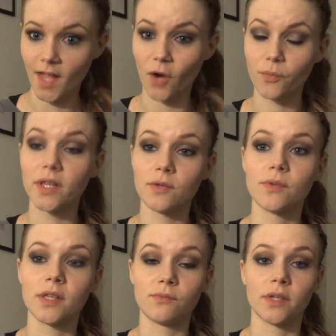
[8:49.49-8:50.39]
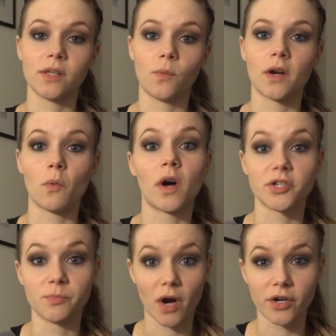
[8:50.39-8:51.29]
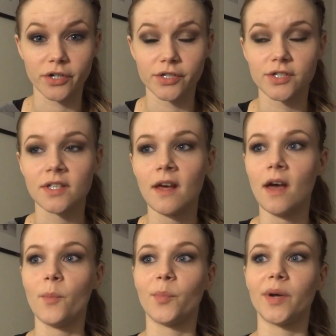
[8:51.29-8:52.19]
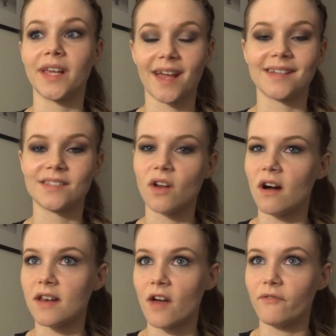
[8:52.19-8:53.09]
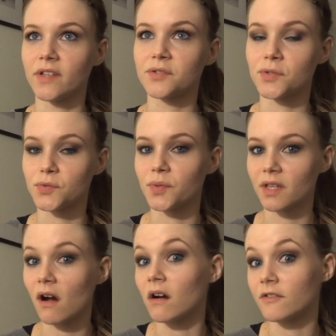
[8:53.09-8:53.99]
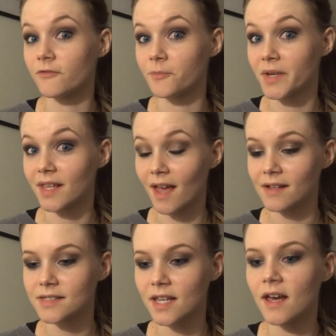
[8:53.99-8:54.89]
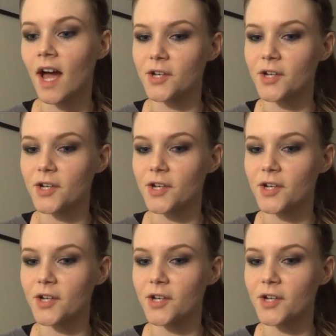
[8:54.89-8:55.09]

I really, really, really want to watch Martyrs, but again, it's not on Netflix, so it's really hard for me to get.